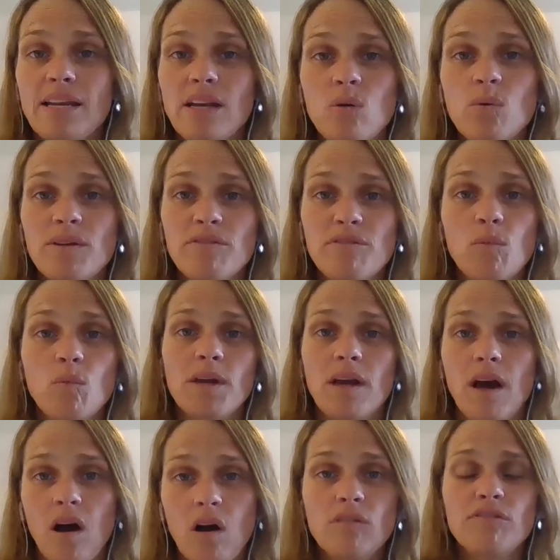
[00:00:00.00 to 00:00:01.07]
know we
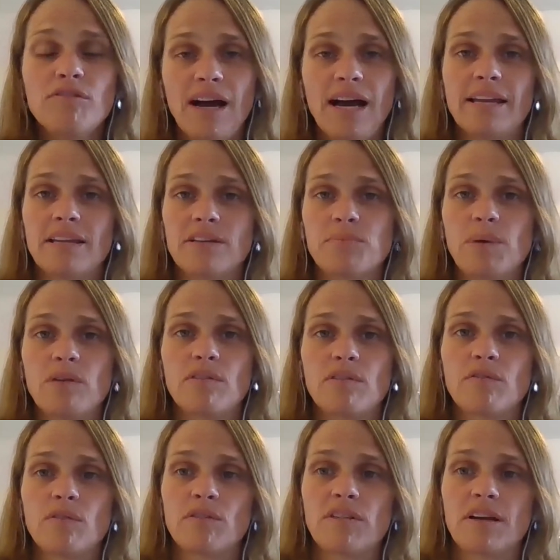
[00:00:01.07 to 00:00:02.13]
all find as pelvic
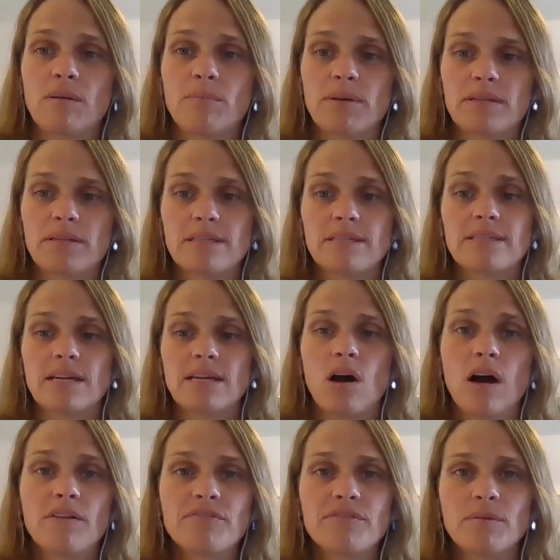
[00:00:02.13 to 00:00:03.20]
floor therapists is that
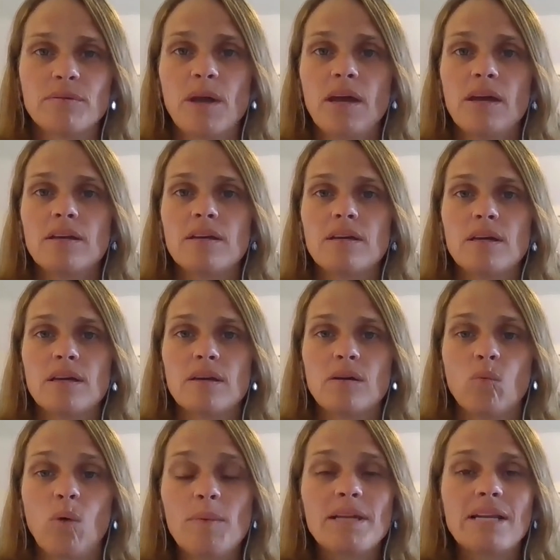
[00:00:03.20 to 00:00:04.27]
often
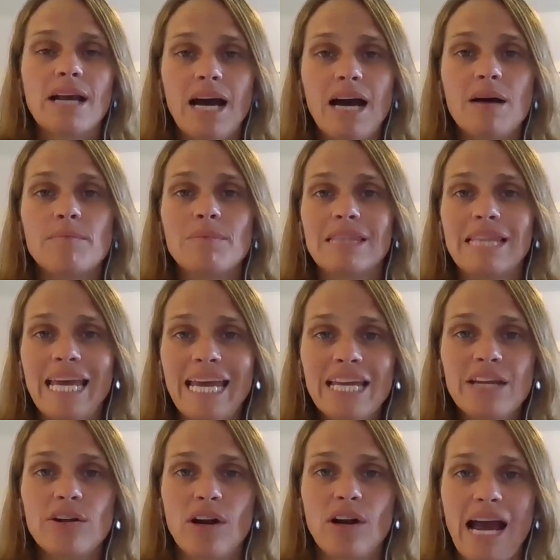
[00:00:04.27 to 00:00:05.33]
women come
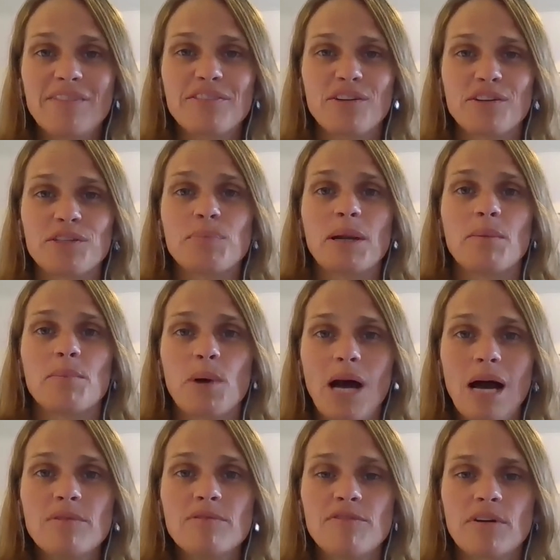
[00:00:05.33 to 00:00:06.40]
later after it's been a
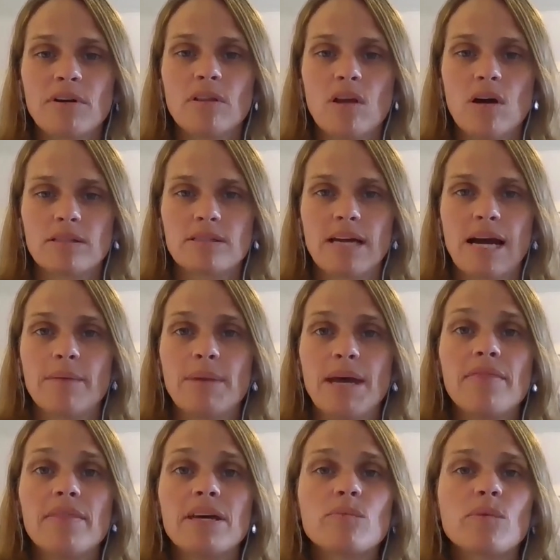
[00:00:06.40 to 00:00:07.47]
problem for a long time.
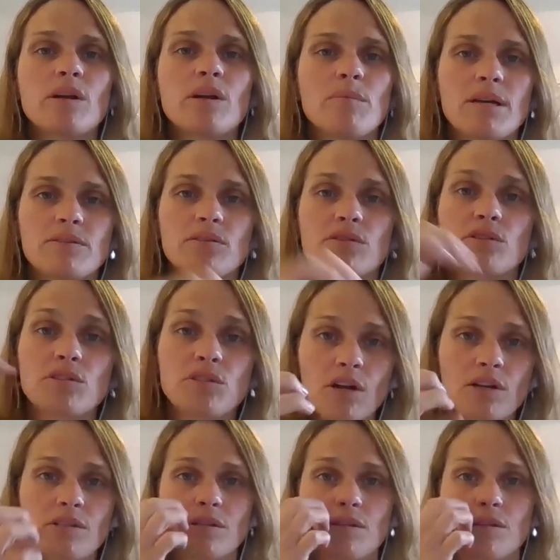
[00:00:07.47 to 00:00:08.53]
And then what your muscles
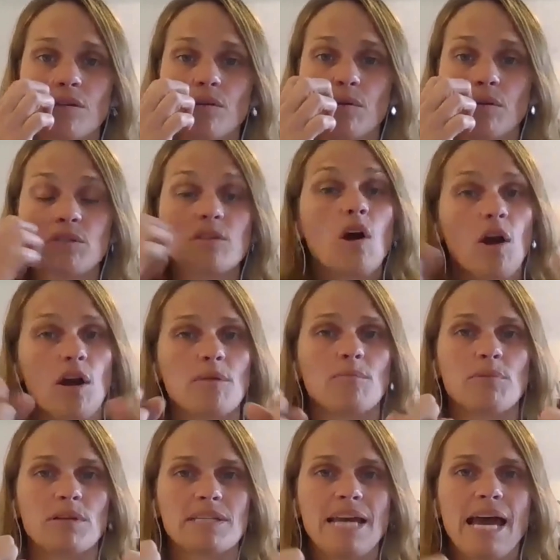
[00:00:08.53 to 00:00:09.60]
start to do is guard and
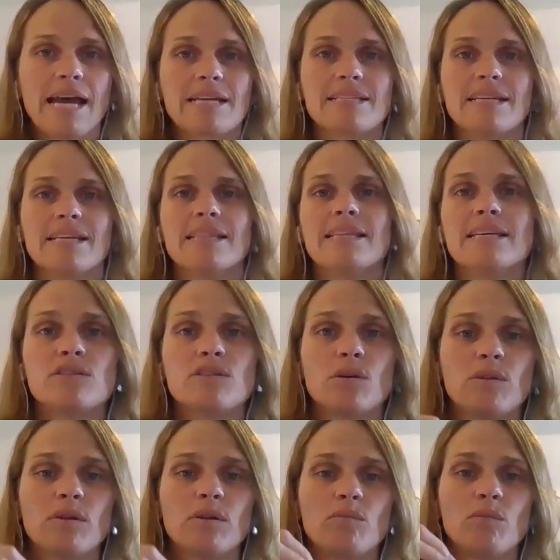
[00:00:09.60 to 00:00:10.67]
protect. And then
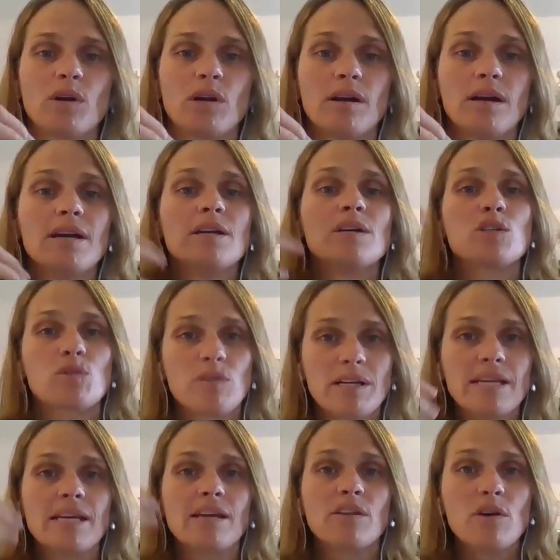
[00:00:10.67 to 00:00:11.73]
we're
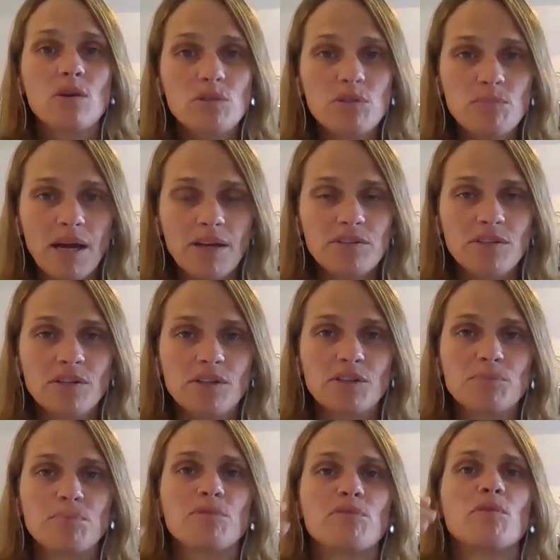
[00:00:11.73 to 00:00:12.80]
treating those
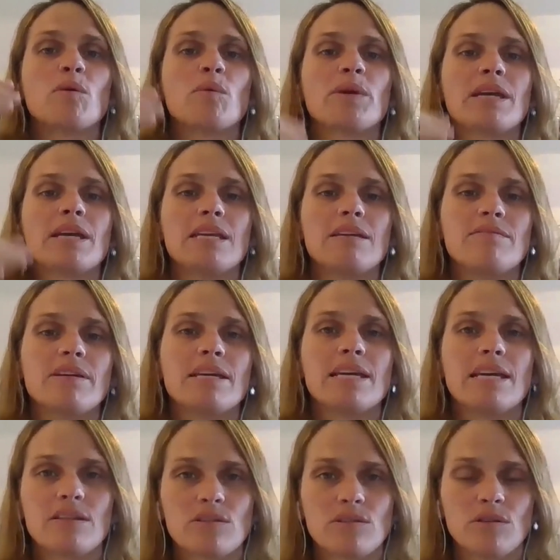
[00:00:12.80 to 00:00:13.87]
muscles before we can even
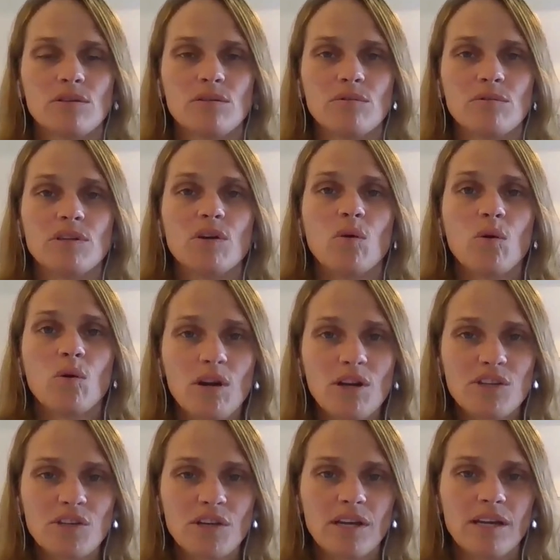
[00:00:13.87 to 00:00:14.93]
get to the
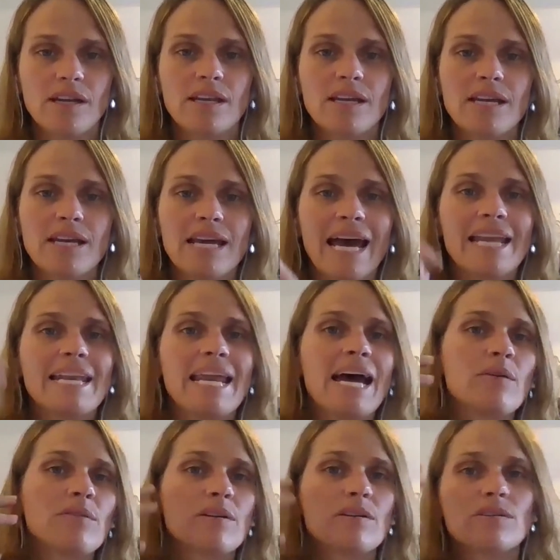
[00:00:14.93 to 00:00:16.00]
origin. And
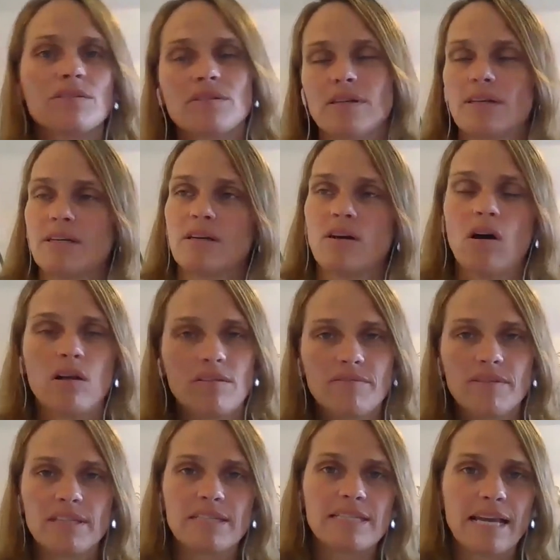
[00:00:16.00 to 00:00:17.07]
now there's all of
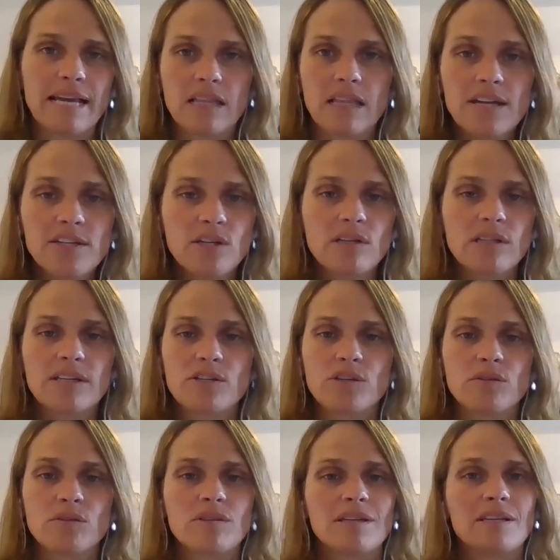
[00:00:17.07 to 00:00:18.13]
these psychological
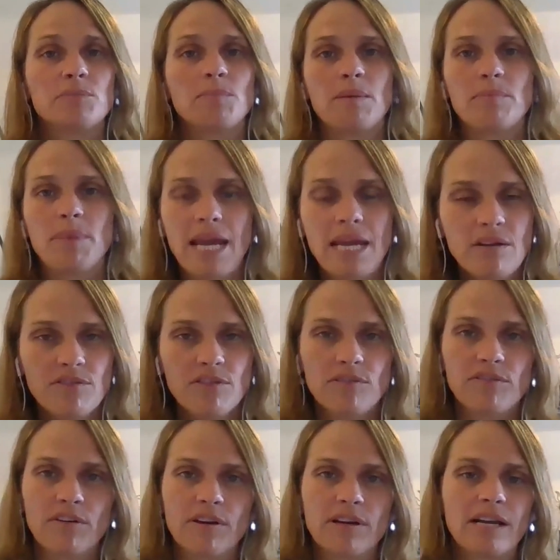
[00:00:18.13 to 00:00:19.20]
issues that it's been painful
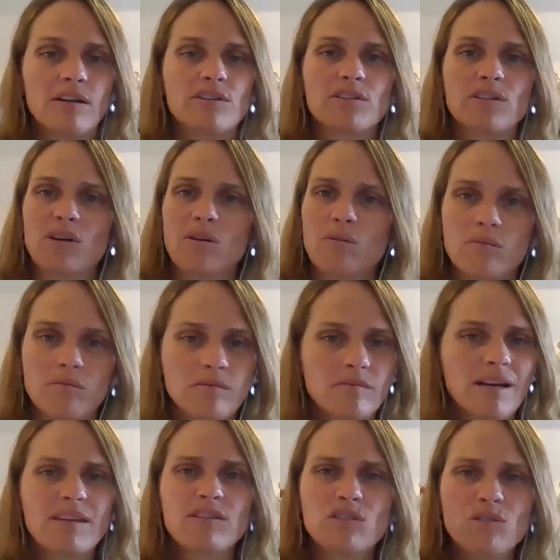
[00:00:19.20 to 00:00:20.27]
for years. So
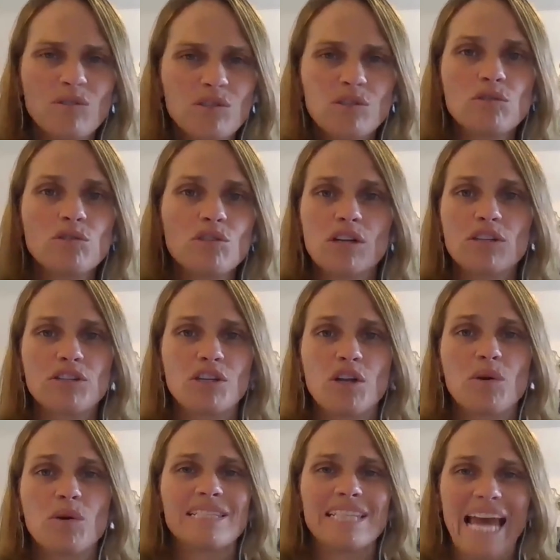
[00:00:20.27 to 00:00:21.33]
as soon as you start to
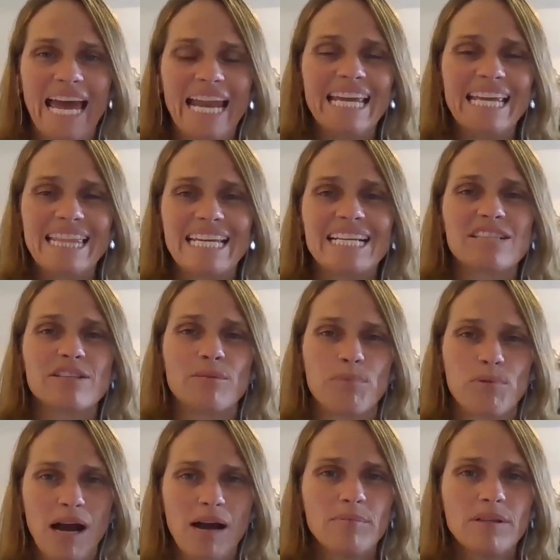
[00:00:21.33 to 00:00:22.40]
notice anything's a
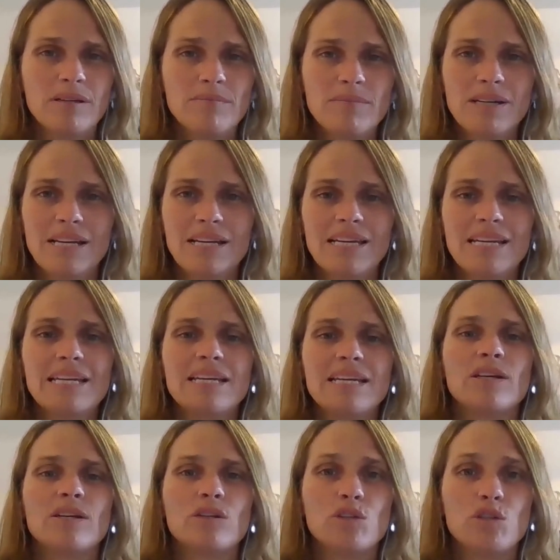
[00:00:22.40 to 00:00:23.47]
problem,
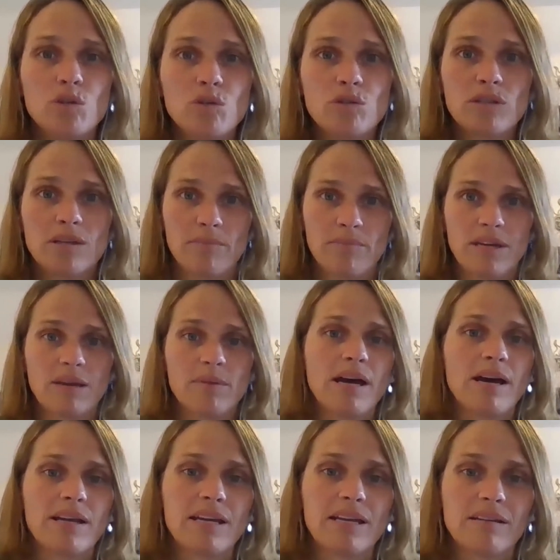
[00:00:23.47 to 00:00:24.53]
do something
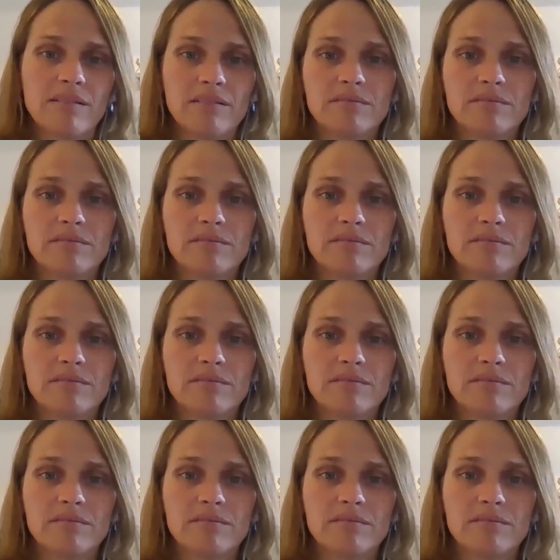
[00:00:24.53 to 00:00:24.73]
about it.